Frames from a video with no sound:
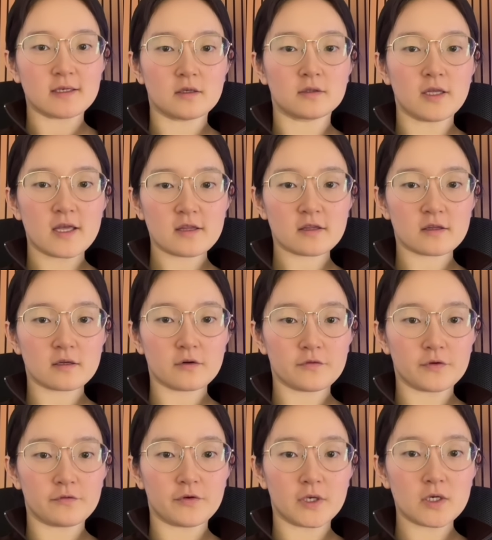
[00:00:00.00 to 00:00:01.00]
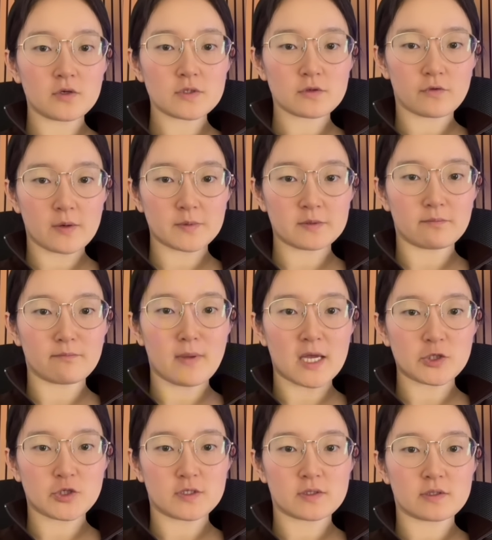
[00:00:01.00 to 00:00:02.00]
the length of the video script
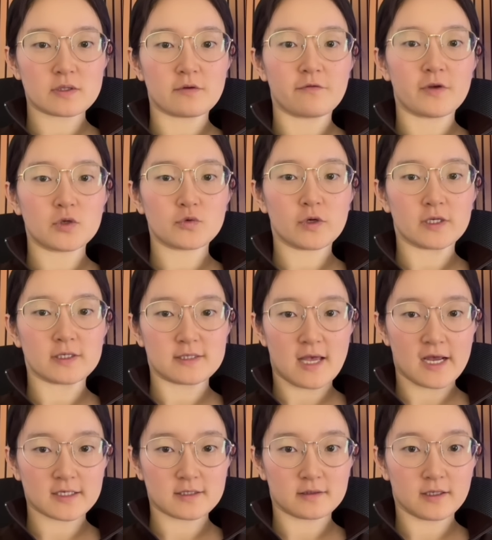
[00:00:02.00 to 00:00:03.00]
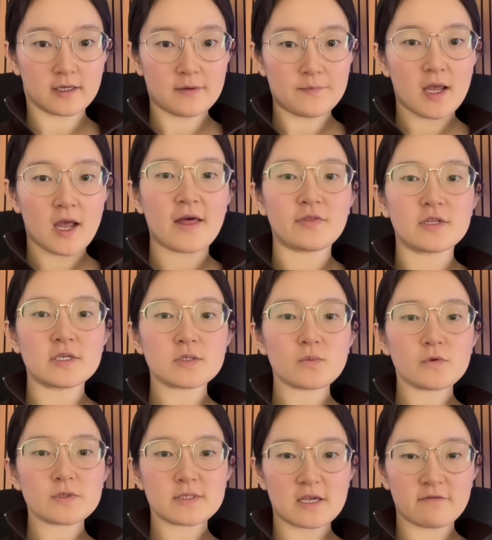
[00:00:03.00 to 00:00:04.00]
matches the visual exactly, and this
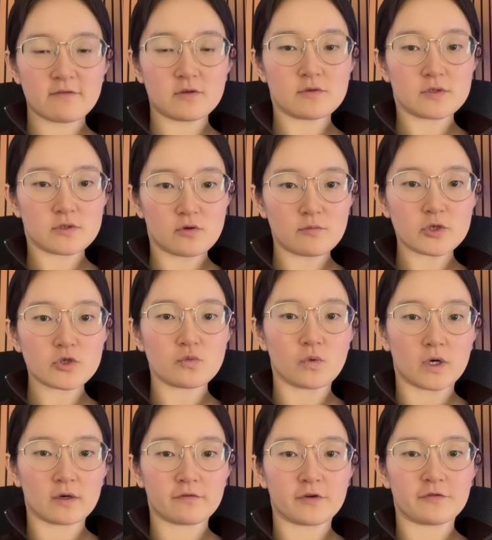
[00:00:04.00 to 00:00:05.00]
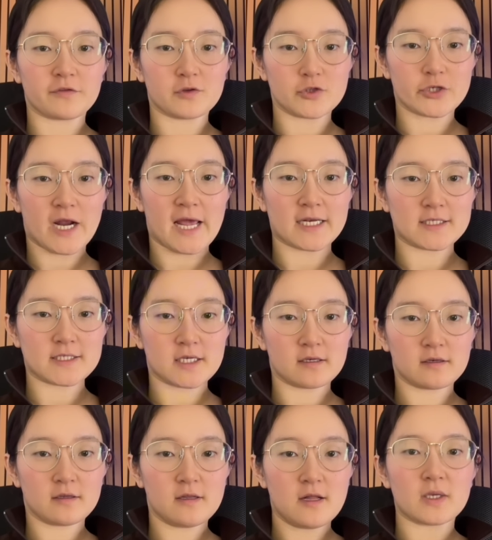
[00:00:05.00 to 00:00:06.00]
will save you so much work for future
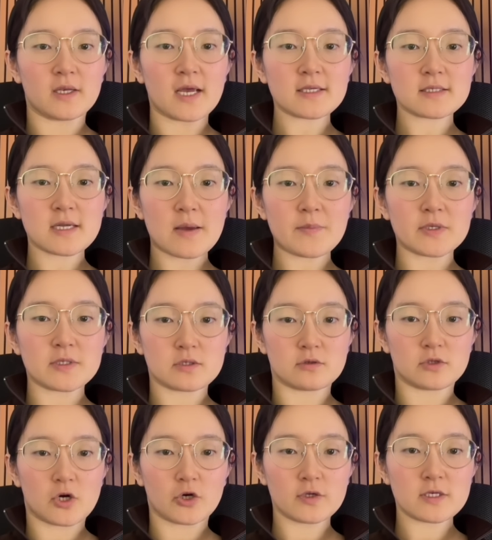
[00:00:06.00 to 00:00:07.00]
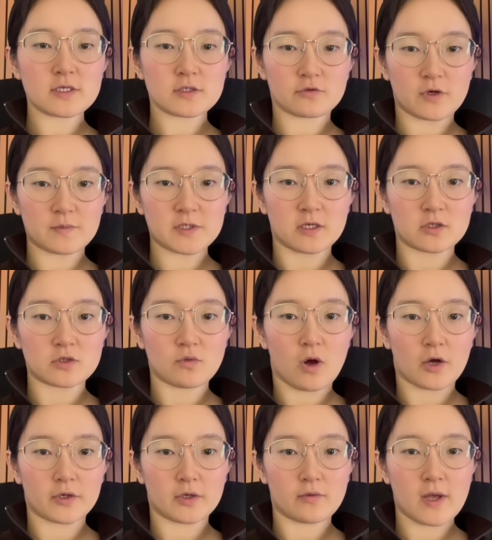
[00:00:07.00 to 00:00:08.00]
editing. The next step is to turn this script into
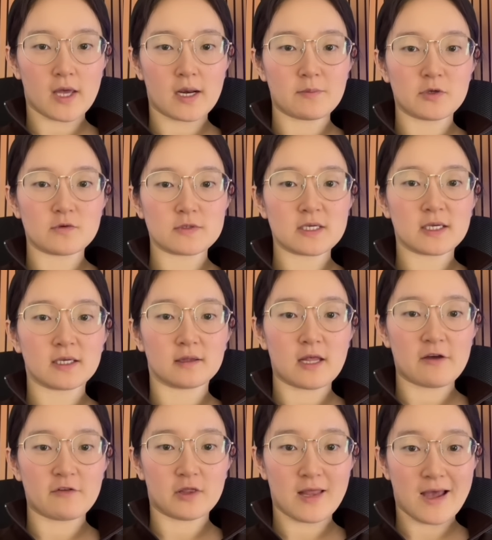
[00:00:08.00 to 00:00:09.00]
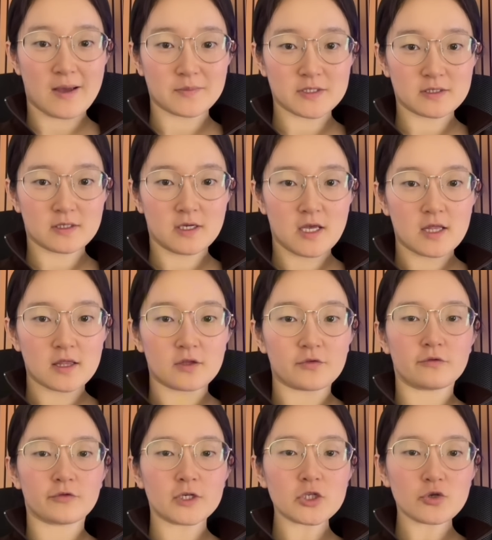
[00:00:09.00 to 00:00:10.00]
audio, and I'm using 11 Labs.
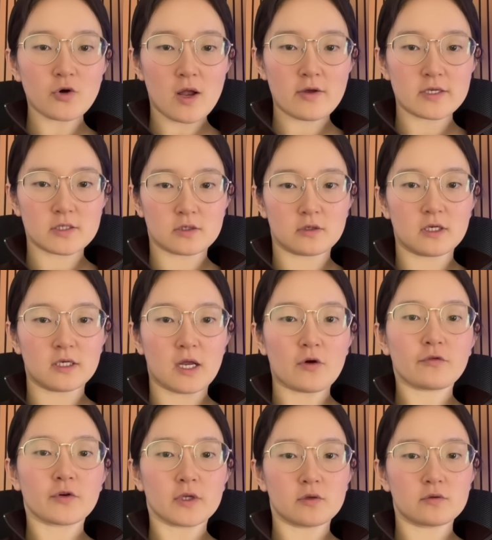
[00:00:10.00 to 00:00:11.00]
The free trial is good enough for